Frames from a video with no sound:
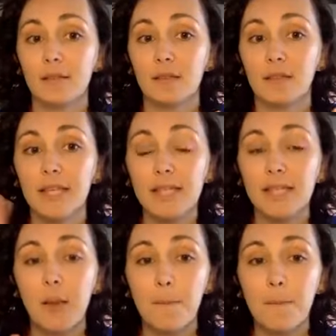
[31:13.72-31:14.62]
This
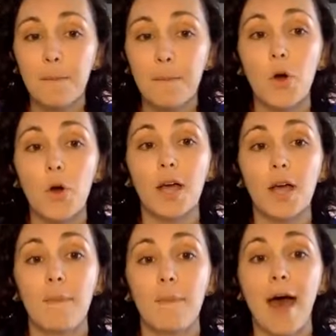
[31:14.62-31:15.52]
is a book
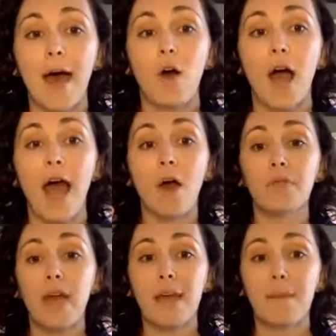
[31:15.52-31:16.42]
about how
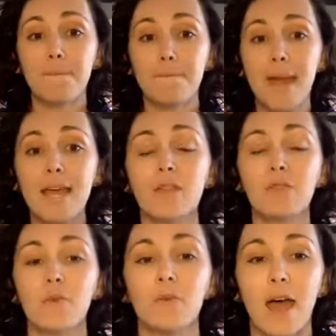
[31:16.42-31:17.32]
they make
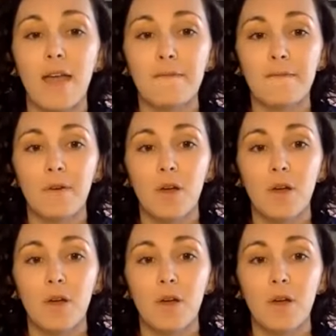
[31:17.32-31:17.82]
it through life.